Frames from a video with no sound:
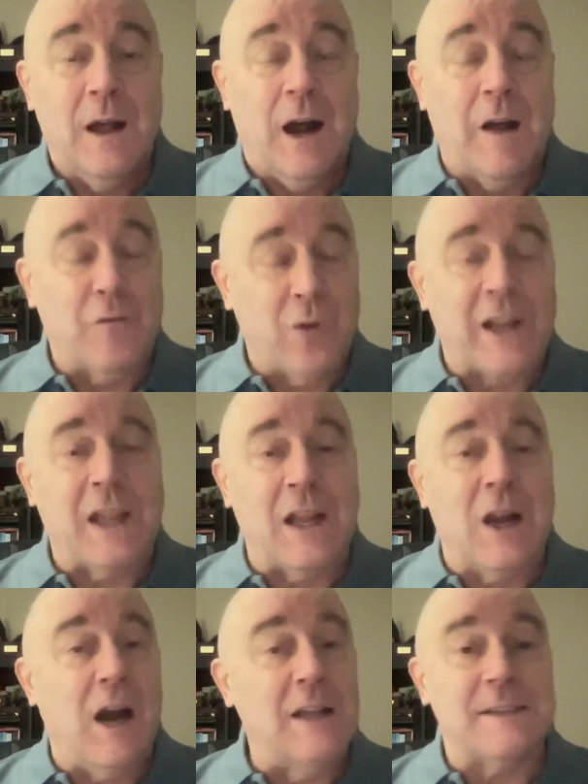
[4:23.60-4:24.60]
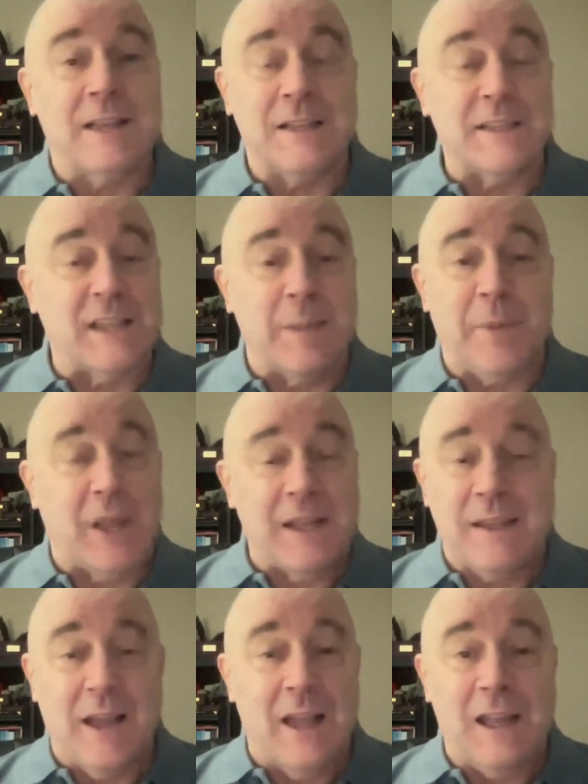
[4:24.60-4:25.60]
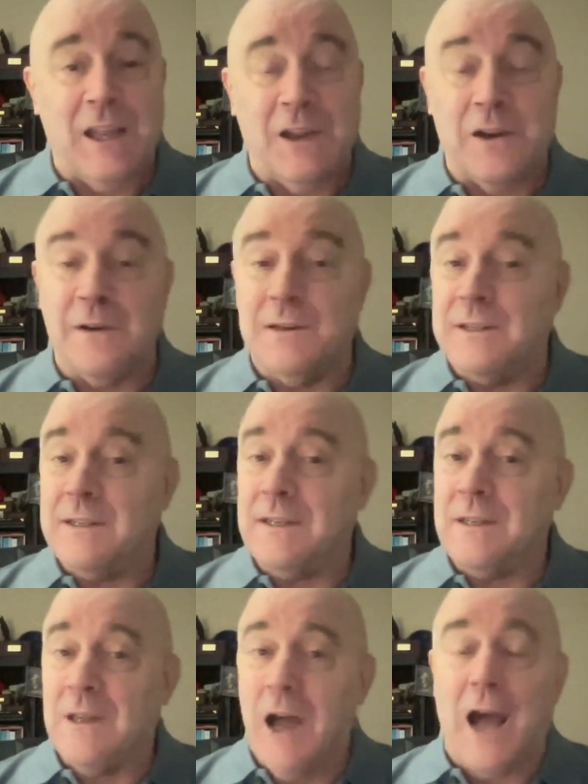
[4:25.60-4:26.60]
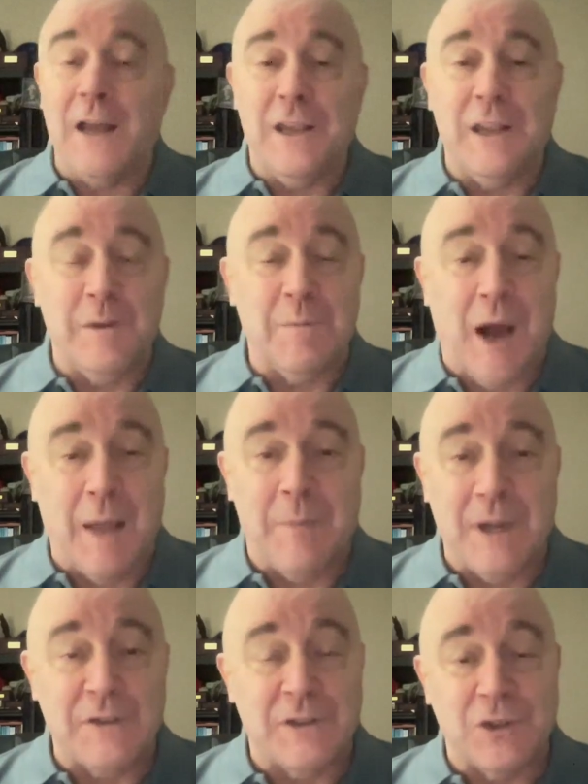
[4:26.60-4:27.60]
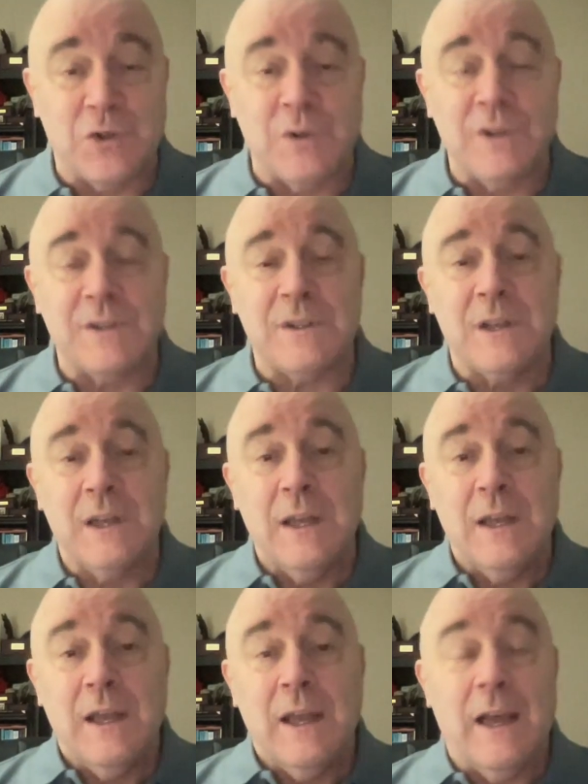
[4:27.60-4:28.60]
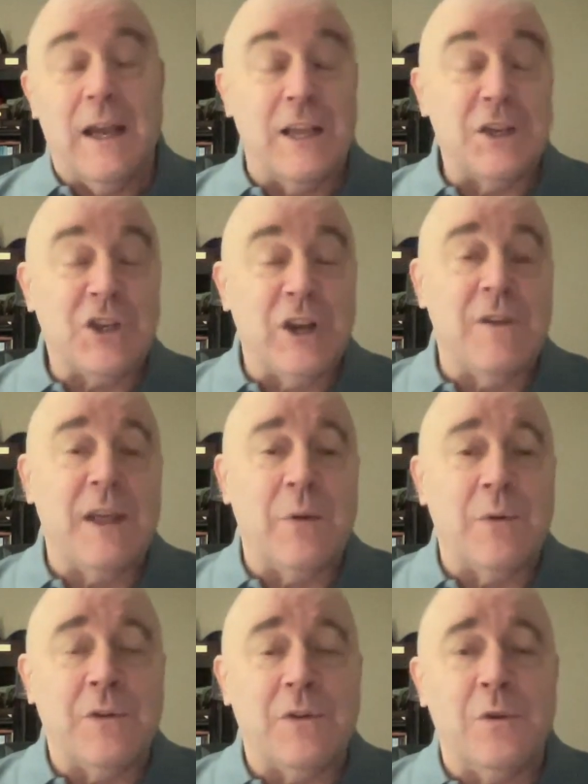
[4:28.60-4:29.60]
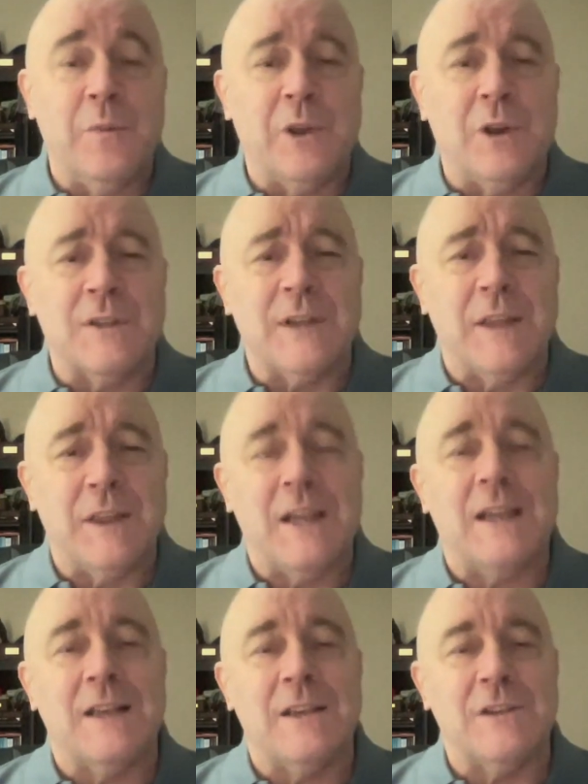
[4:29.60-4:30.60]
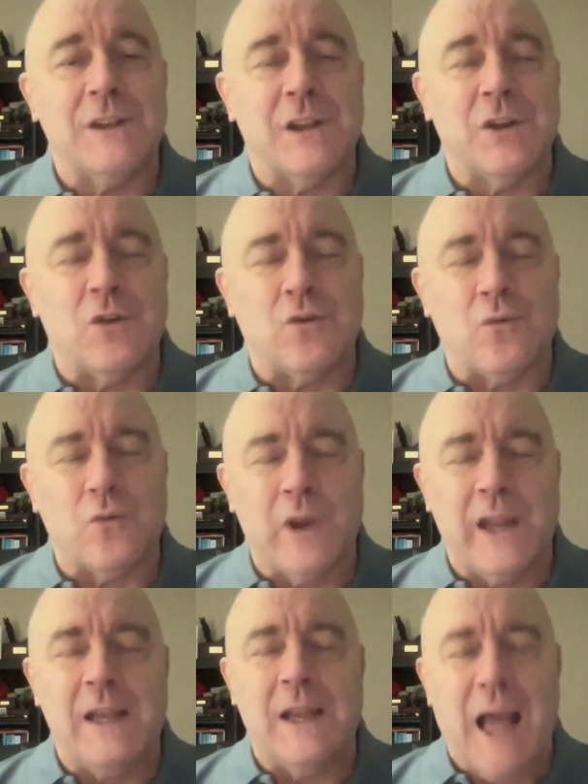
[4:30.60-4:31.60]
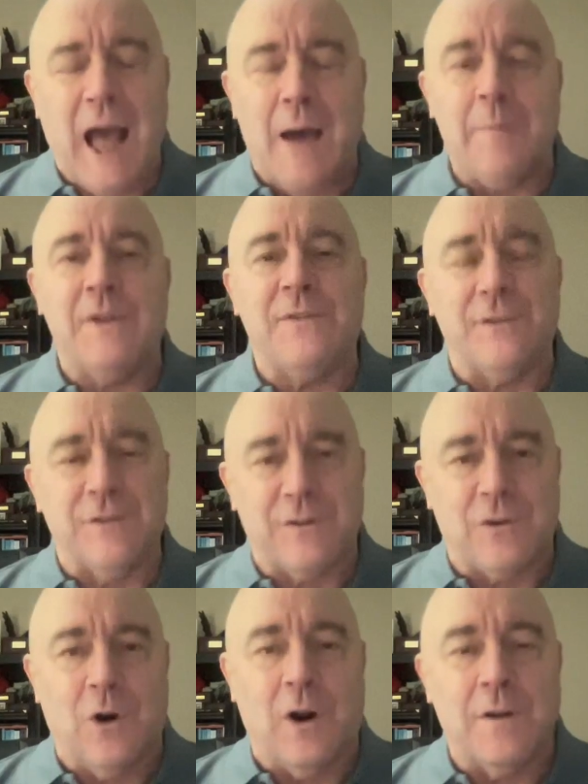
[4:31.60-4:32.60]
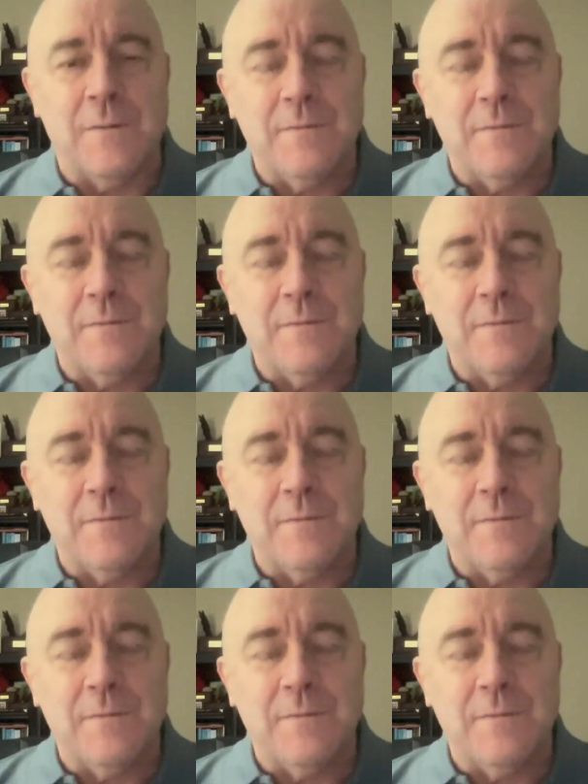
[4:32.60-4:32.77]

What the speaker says: I've recognized that skipping a day here is not in my best interest, and I share that with you because I think it is a great habit to start.